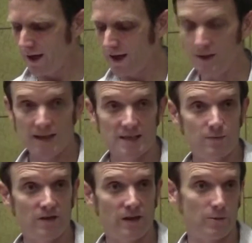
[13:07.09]
And she asked
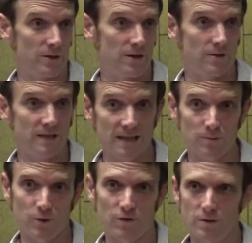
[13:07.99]
me if I wanted to do a
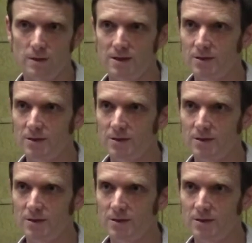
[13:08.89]
second performance.